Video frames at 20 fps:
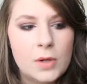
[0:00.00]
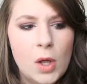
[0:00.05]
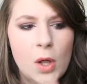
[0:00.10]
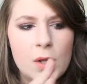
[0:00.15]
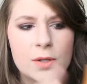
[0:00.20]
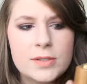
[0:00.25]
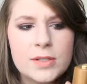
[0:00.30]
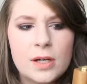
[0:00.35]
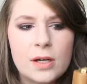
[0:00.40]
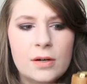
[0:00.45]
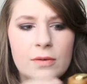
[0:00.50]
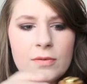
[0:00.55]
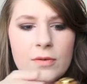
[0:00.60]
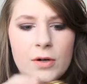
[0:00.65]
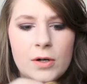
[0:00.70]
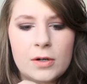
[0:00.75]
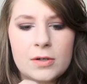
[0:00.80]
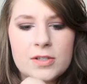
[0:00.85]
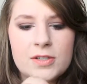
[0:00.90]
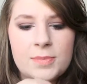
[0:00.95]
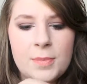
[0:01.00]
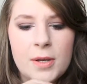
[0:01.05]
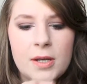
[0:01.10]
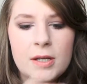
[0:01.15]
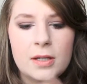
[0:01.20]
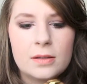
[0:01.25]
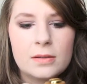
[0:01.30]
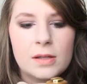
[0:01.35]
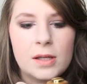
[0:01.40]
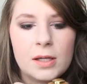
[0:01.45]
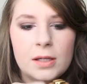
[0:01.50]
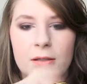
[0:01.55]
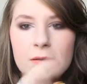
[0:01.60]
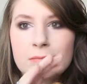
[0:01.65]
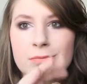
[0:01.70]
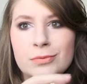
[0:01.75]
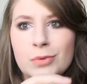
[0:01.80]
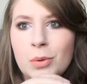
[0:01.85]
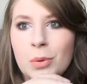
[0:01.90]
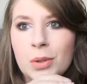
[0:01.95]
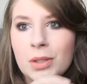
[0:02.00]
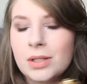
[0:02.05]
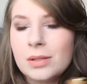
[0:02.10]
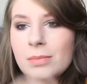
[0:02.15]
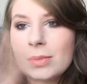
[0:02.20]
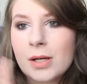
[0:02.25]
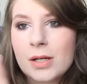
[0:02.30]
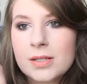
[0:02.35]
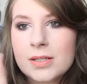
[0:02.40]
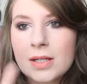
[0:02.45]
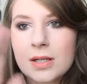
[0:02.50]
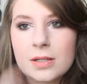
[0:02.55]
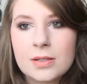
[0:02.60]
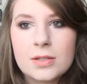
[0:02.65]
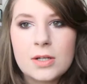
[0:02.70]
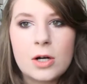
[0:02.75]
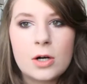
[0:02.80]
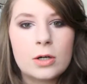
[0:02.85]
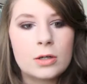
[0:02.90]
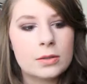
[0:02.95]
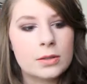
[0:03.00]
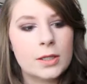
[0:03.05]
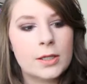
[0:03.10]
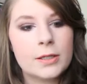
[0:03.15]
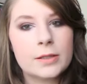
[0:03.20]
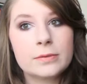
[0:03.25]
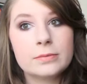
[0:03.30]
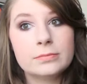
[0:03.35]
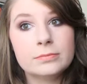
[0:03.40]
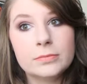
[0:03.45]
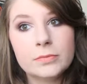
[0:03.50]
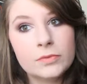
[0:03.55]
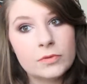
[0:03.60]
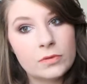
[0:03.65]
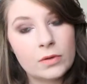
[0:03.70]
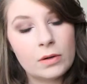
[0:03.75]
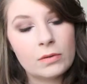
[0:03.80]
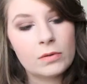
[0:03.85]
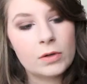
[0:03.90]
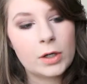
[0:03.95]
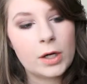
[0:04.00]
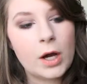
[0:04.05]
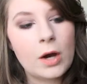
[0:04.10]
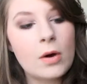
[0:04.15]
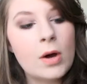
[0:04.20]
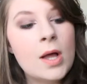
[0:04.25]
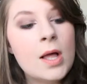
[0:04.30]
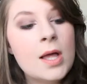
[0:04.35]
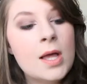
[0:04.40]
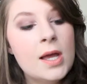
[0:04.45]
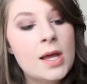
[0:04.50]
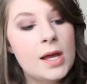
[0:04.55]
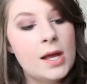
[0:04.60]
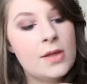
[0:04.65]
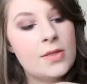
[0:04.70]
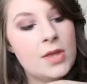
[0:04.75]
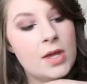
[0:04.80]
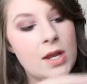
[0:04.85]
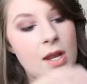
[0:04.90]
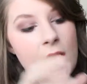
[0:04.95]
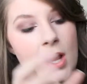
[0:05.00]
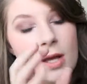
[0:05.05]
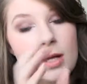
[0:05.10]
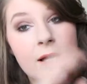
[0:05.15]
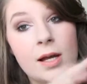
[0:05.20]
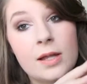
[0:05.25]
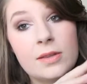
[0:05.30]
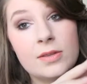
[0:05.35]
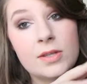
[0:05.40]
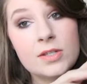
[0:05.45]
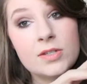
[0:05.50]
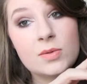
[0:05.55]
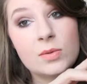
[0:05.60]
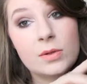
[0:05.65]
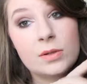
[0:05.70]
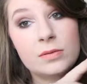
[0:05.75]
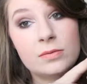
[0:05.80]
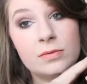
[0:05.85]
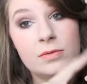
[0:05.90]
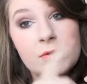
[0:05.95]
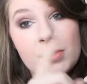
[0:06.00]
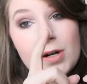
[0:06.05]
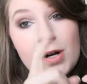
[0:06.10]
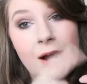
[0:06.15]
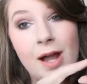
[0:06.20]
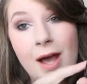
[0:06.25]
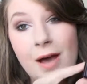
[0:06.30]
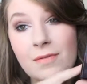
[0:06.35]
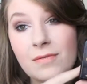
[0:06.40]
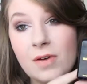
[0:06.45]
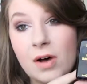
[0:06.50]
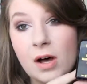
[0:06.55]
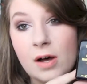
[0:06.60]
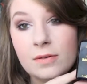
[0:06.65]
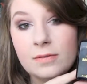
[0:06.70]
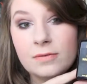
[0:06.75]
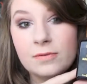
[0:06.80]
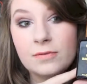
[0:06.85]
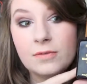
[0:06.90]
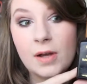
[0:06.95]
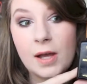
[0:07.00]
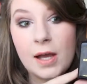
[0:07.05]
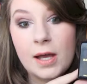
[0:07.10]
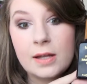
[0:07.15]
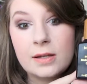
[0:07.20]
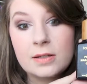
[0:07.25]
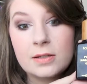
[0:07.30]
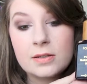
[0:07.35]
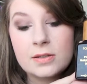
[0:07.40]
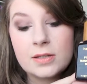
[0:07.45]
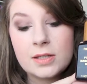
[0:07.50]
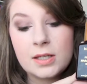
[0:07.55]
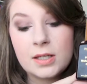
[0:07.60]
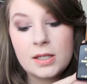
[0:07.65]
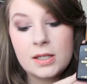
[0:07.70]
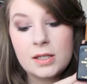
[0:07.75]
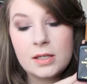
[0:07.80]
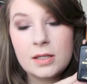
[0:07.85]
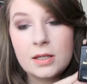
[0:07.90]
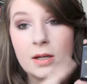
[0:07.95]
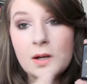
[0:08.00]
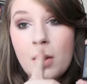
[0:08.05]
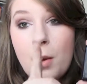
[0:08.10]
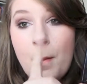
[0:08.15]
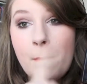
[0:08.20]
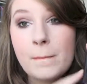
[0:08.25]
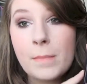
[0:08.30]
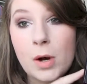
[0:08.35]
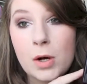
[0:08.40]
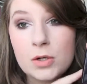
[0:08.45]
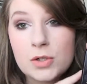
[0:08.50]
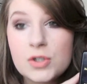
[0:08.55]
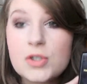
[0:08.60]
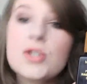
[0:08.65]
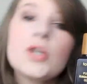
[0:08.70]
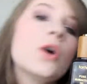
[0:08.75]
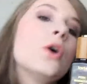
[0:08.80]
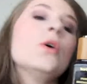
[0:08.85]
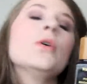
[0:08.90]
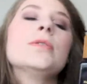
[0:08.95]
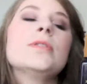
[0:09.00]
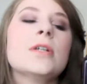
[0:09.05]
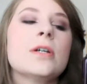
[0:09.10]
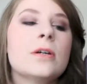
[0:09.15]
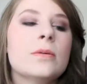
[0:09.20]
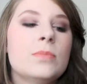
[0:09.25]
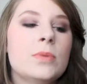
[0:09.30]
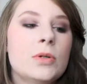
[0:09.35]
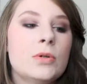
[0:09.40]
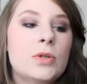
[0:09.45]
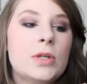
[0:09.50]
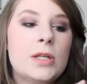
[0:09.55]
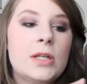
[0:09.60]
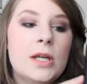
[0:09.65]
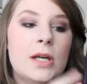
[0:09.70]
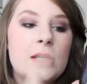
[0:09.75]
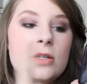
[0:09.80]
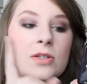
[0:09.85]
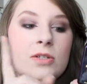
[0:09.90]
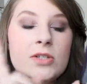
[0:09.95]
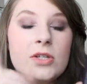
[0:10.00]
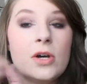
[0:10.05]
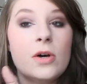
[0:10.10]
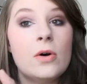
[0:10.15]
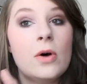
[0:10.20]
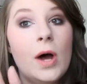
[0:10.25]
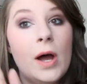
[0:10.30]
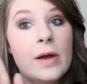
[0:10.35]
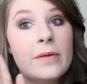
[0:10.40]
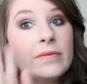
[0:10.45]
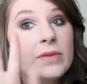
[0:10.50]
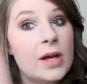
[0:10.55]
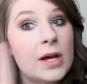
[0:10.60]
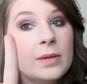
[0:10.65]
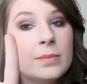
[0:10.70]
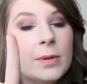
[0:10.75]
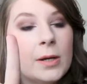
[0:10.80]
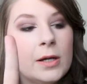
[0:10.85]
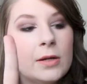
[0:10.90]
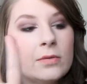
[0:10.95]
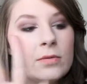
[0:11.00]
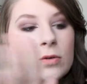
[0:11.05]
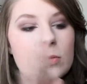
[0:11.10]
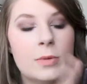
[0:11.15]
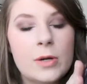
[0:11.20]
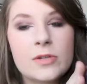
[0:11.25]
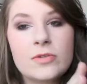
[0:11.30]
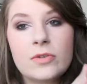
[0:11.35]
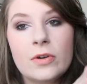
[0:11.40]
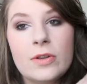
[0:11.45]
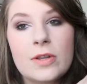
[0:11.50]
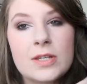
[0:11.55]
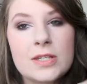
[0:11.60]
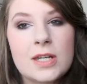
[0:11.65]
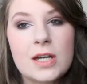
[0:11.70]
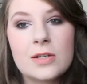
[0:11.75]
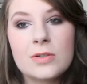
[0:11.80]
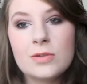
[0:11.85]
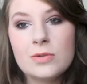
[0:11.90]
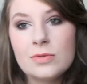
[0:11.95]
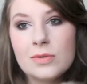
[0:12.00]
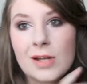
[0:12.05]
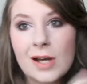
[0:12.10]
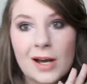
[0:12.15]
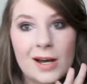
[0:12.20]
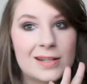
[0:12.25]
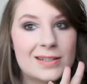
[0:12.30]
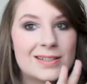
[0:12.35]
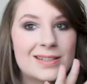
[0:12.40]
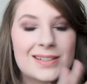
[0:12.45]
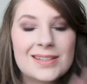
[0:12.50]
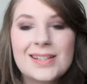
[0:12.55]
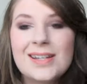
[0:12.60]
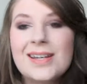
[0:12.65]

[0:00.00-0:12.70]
Ulta for spending like 20 bucks on Tarte like forever ago. And then I got this one for half off at the March Ulta Beauty Days. So I have not paid full price for any of this. I do not